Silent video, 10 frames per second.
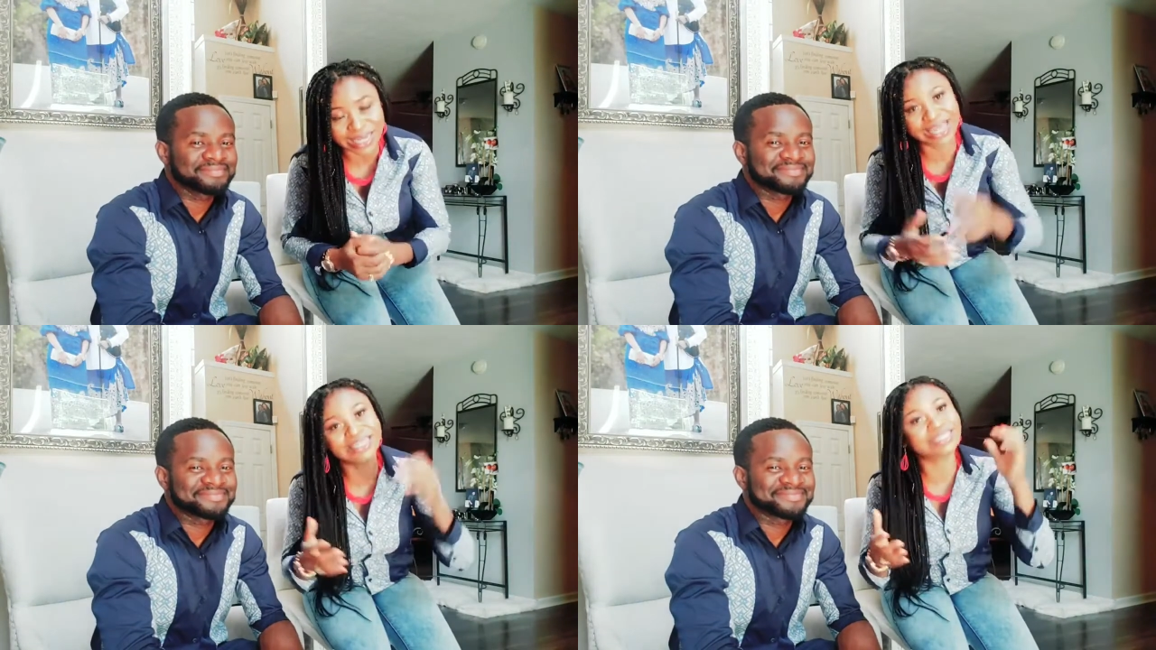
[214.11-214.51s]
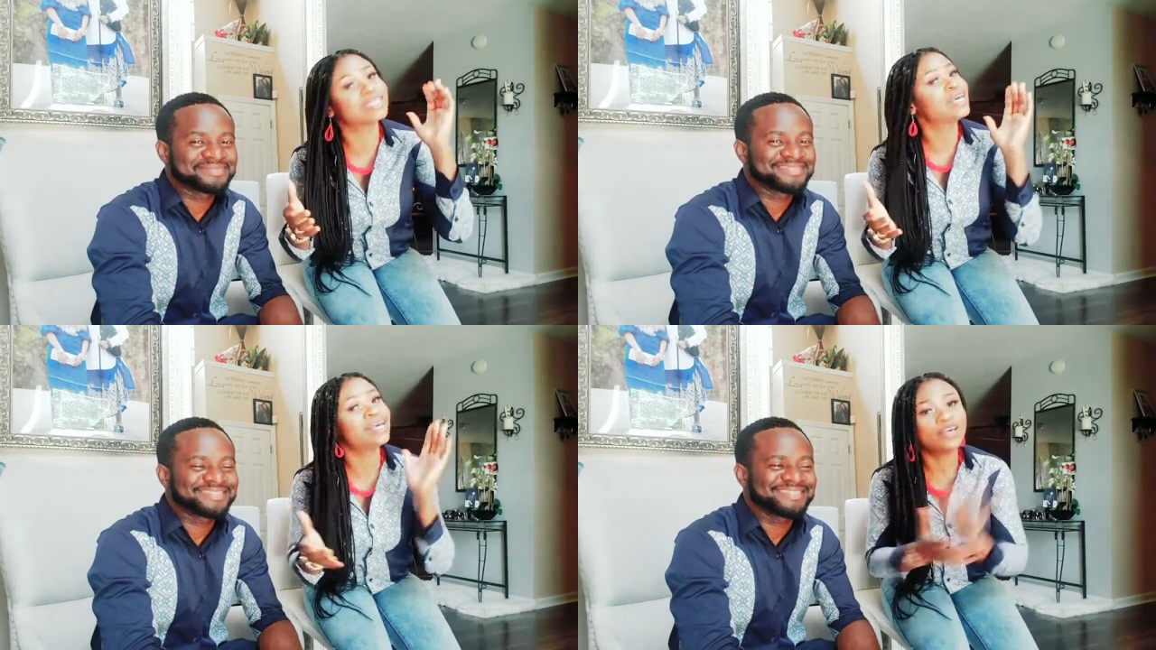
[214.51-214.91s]
Speaker 1: Let's
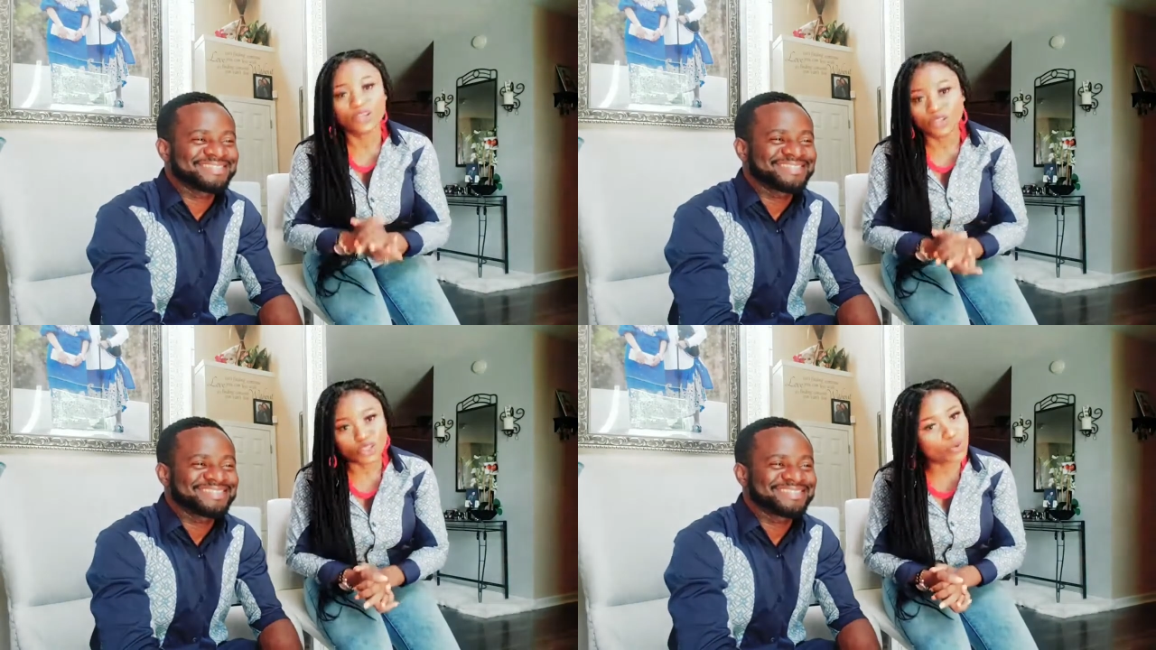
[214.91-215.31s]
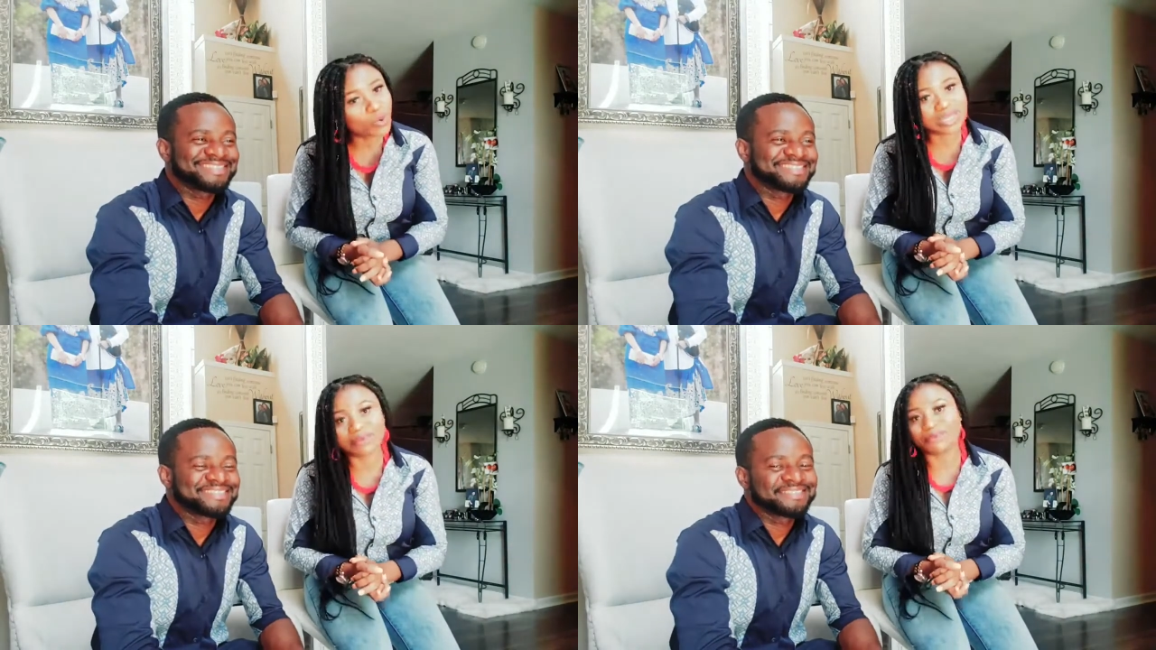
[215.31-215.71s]
do
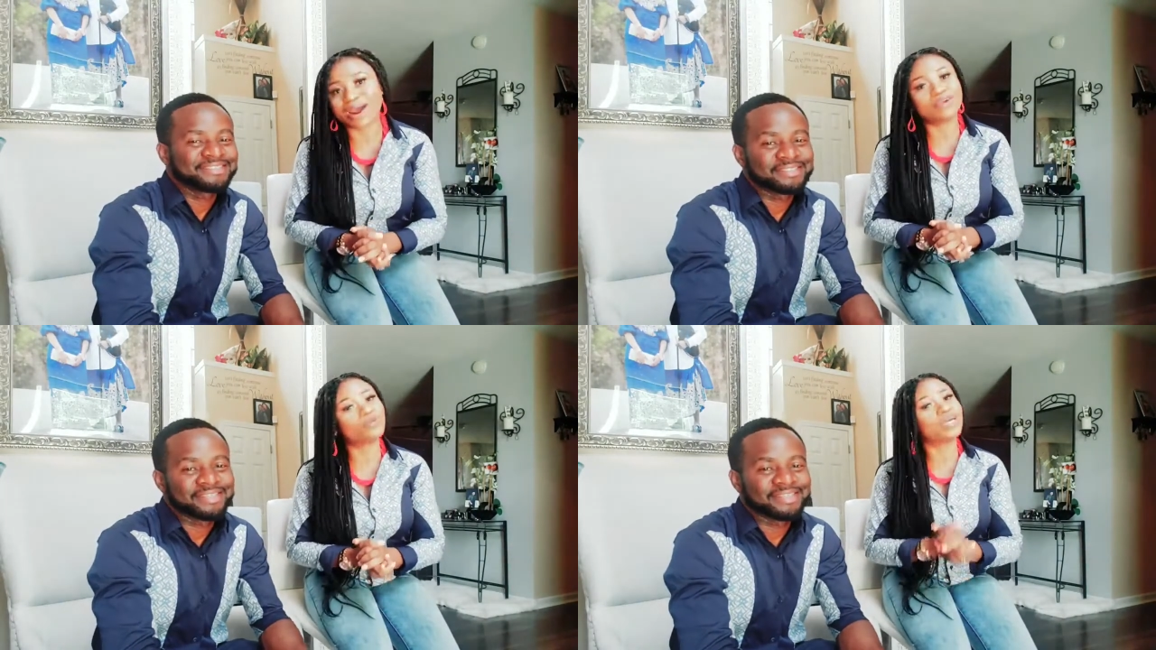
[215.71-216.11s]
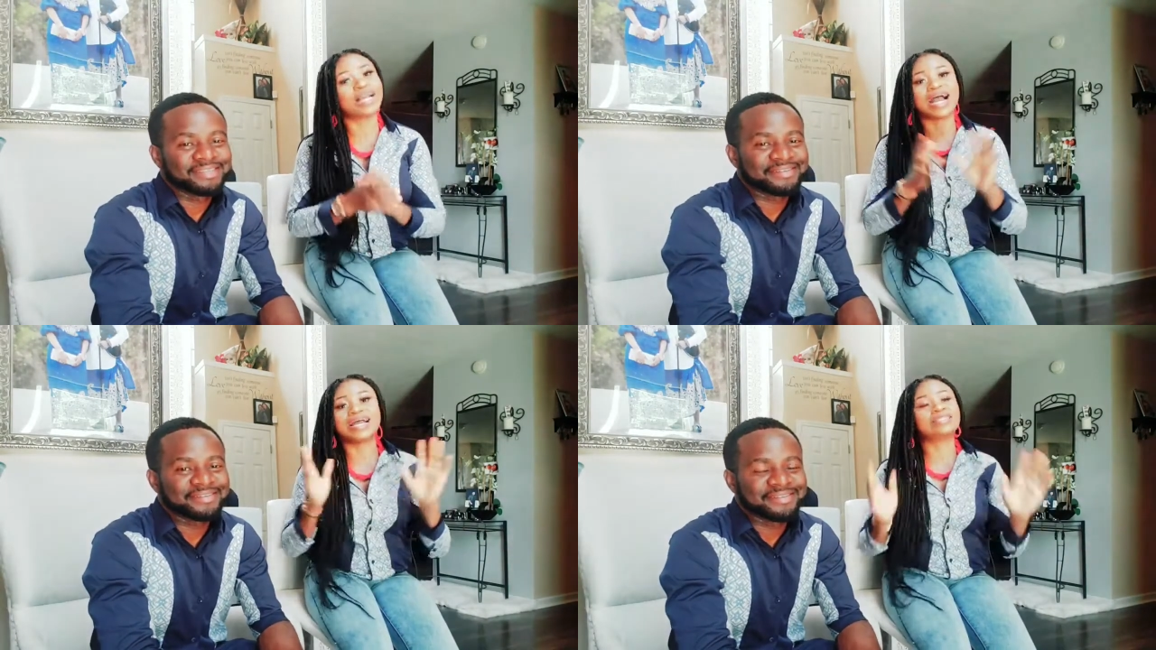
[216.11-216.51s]
it the right way,
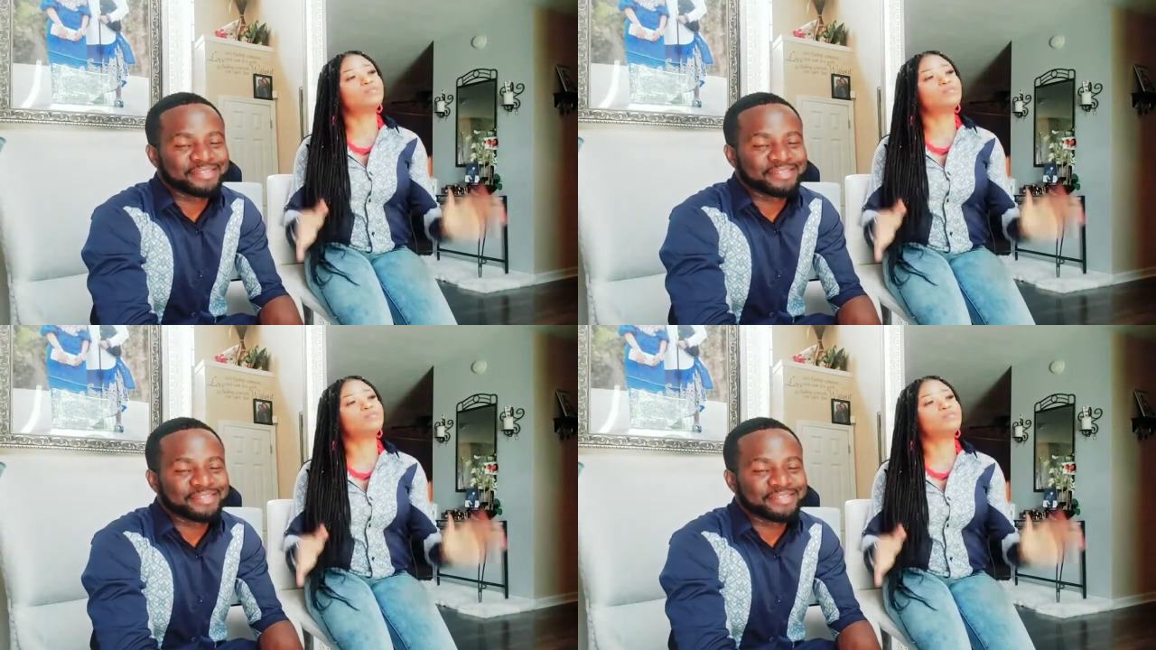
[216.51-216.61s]
guys.